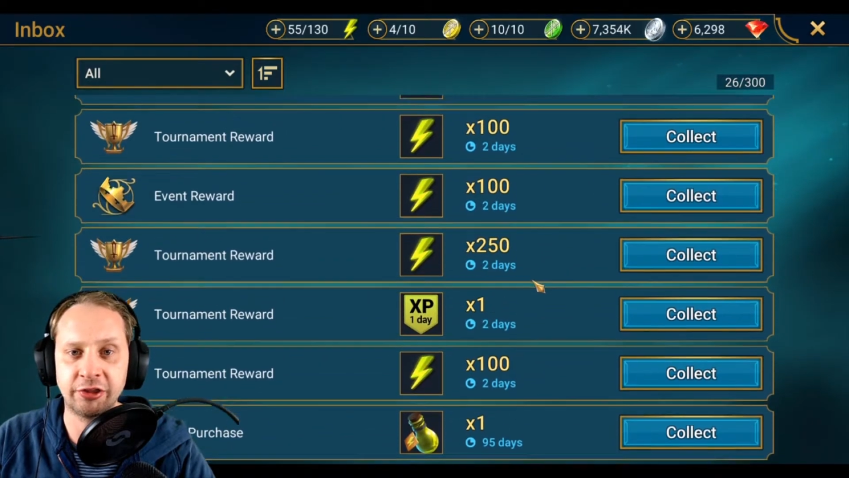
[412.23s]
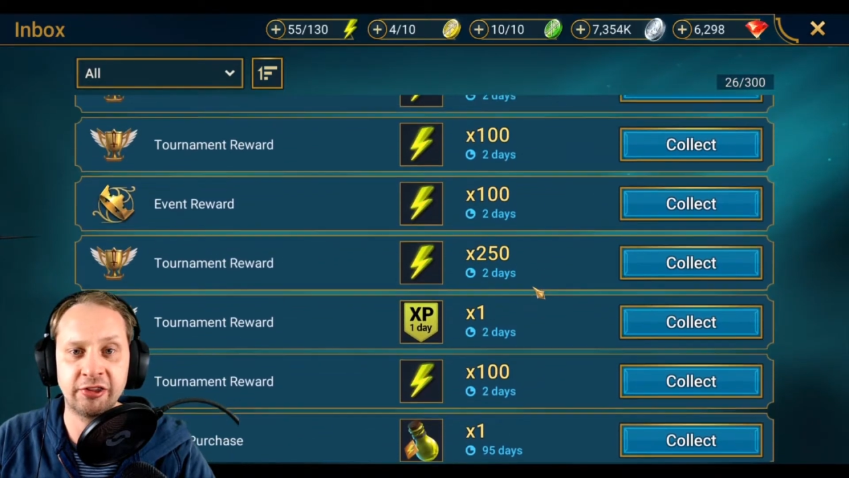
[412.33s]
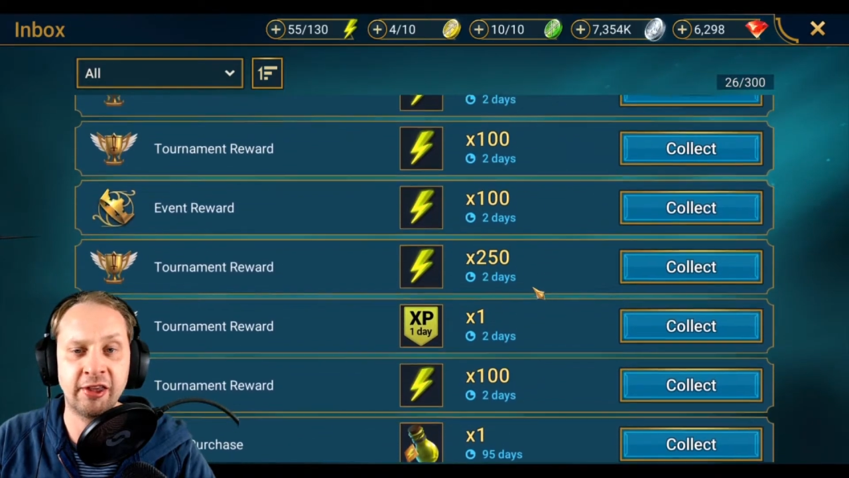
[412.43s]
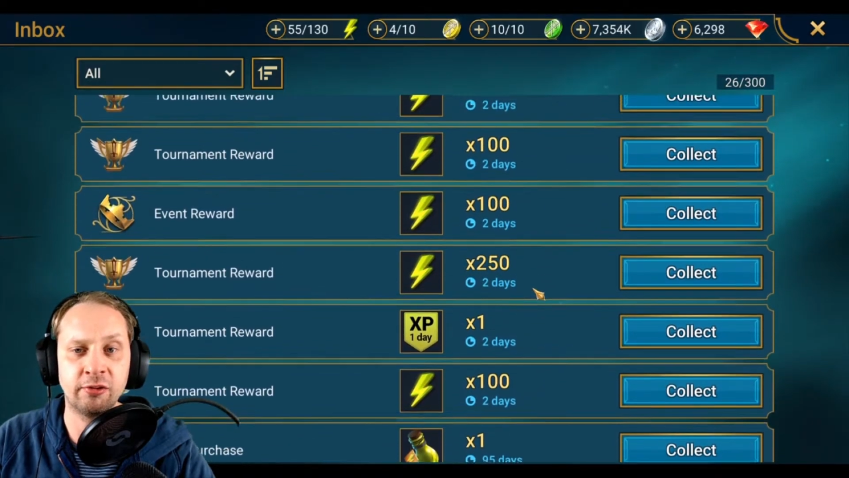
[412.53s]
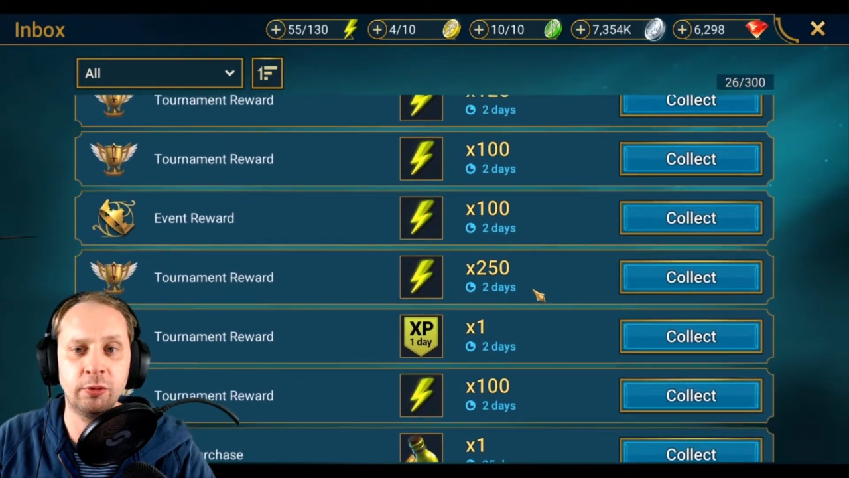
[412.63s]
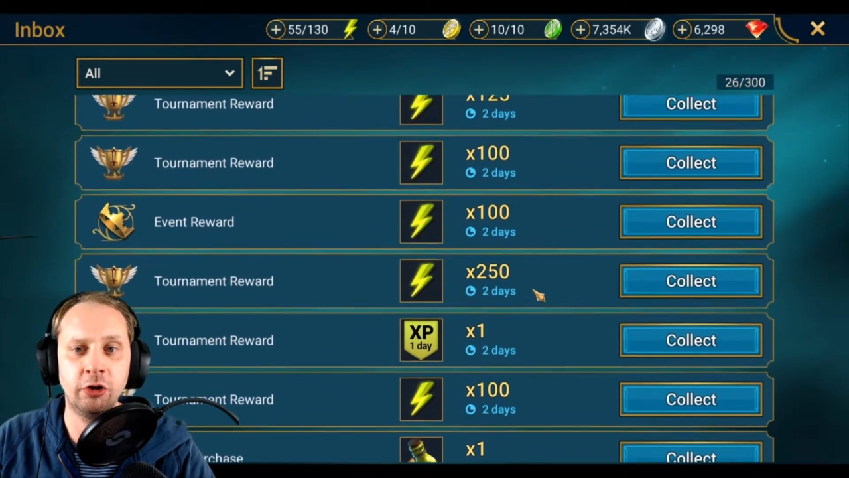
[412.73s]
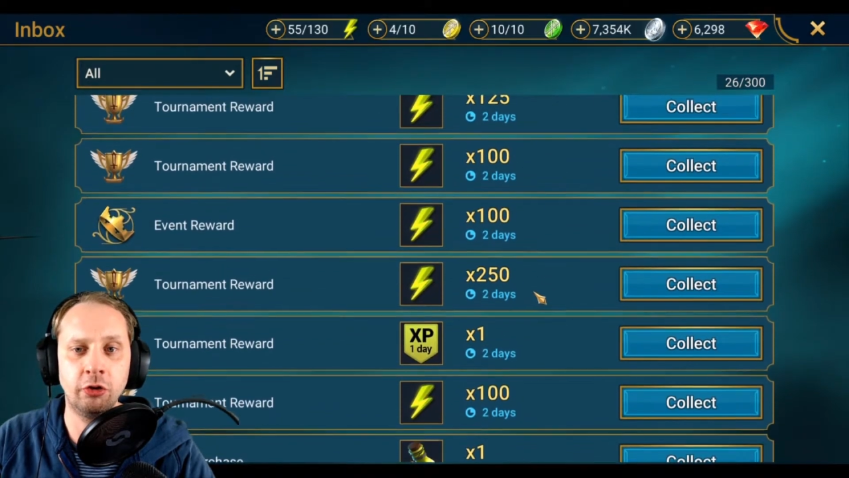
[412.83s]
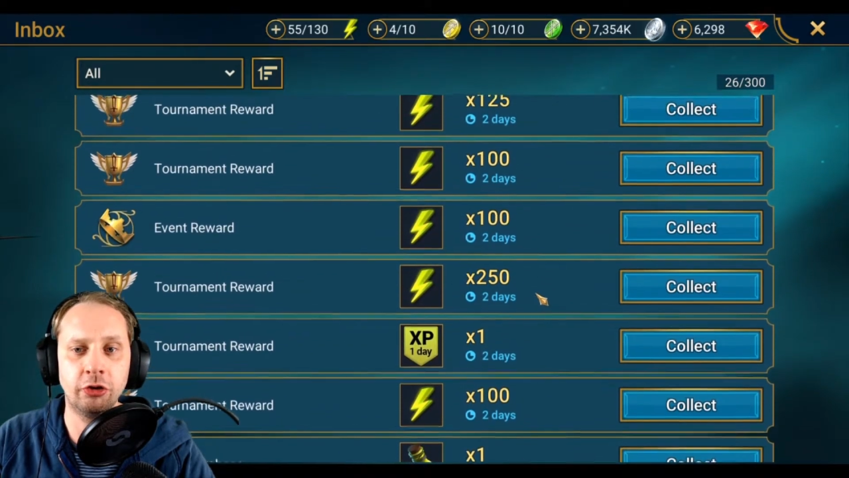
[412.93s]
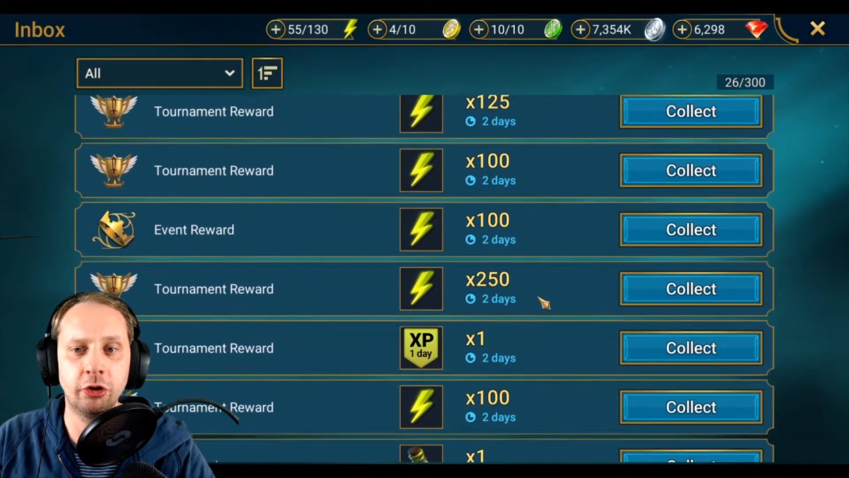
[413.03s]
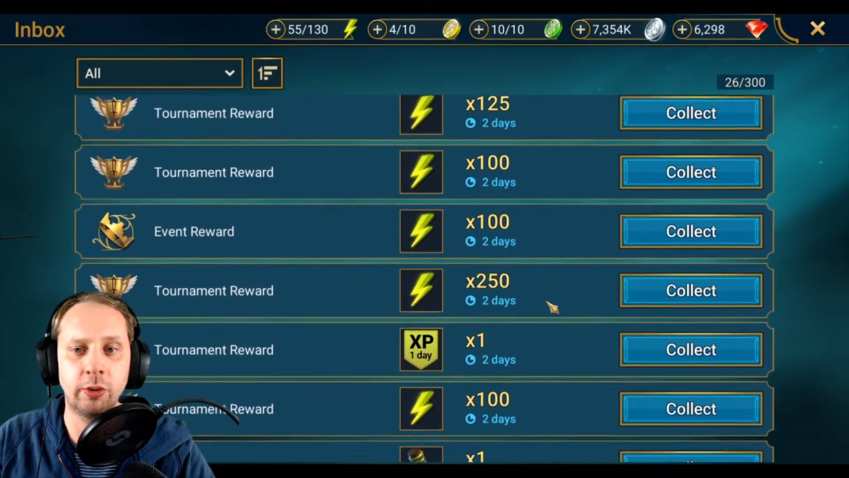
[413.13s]
since we
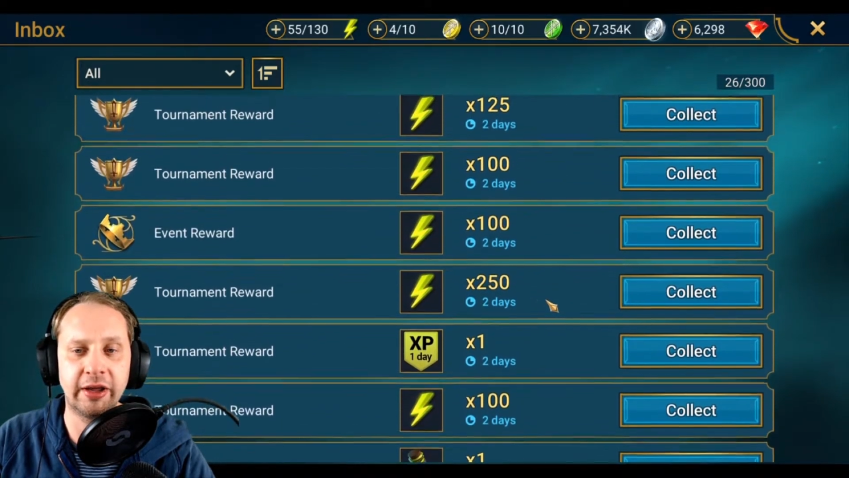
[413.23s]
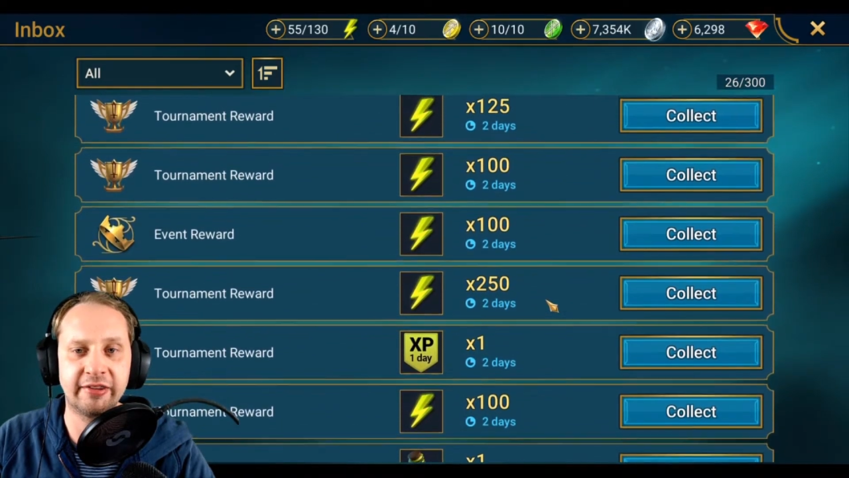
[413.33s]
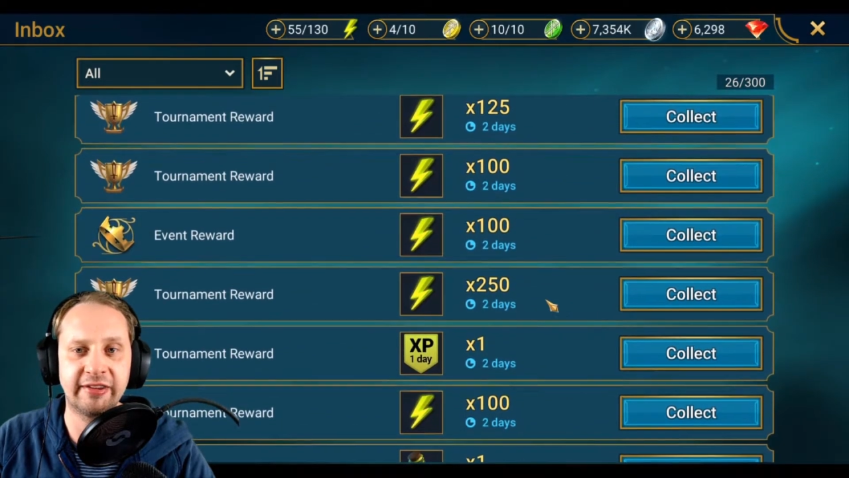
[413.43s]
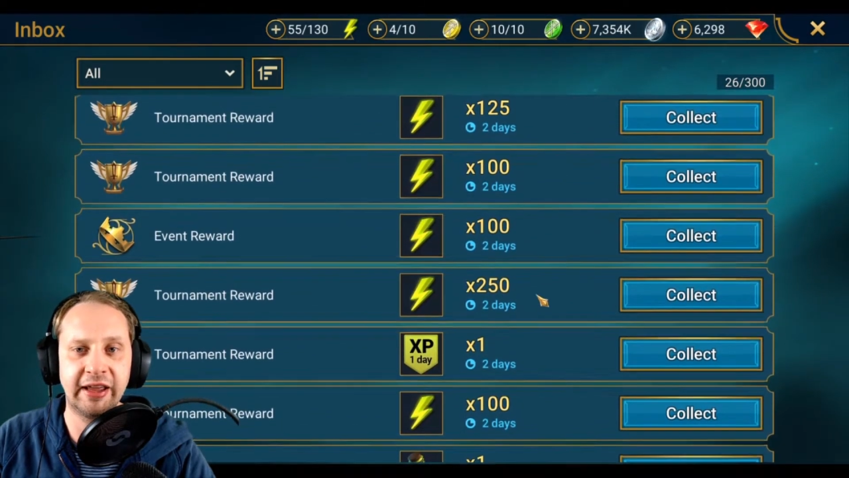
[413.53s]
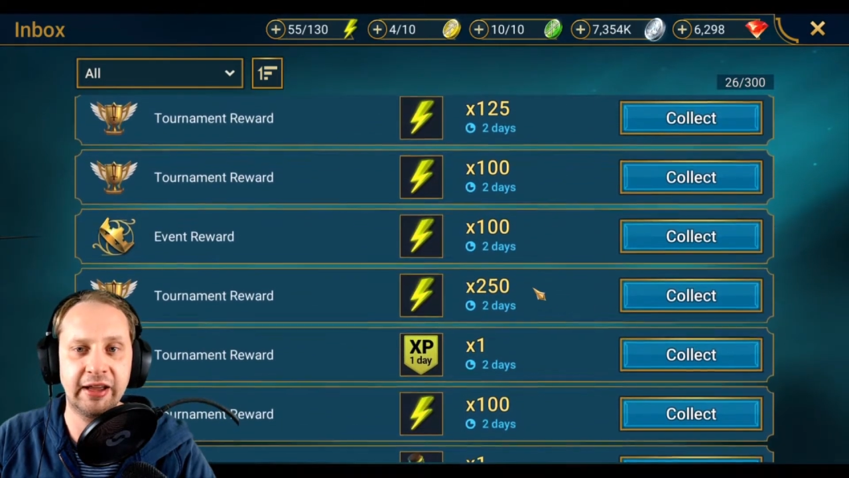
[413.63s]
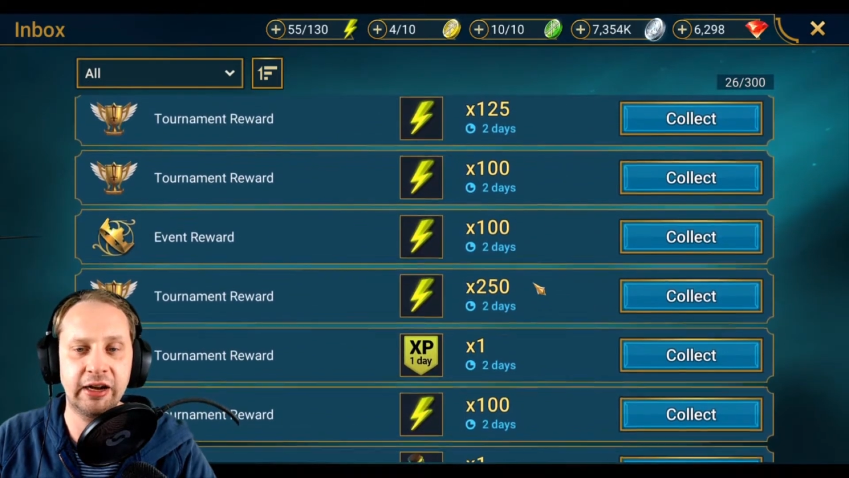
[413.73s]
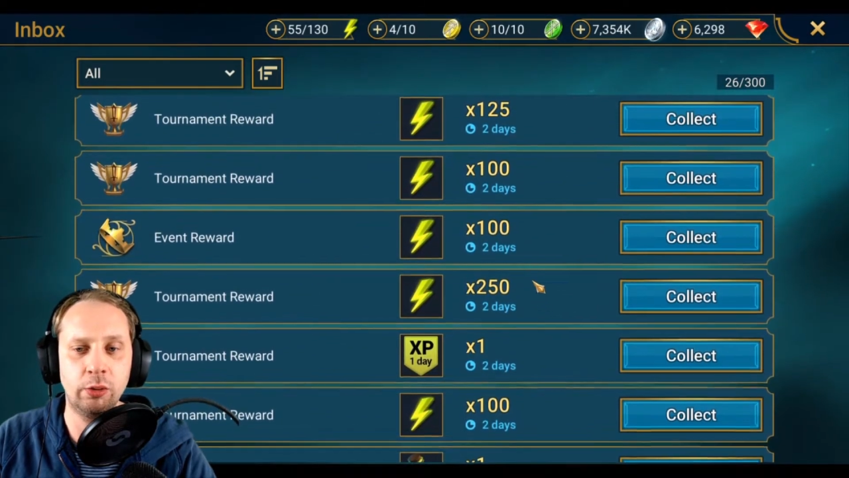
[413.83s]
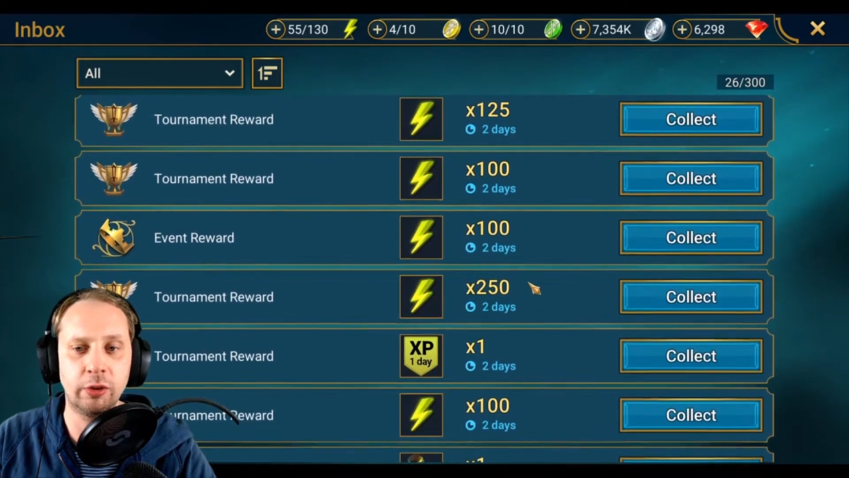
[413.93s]
don't know exactly